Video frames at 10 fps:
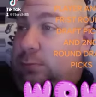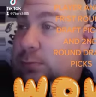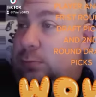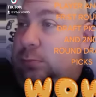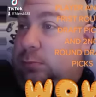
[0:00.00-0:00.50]

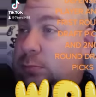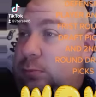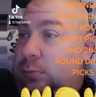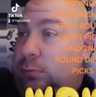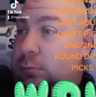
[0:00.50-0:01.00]

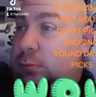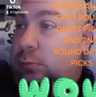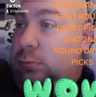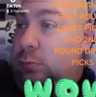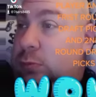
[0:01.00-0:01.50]

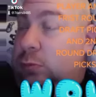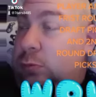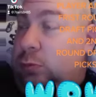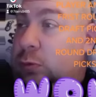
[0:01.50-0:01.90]
Nothing is said.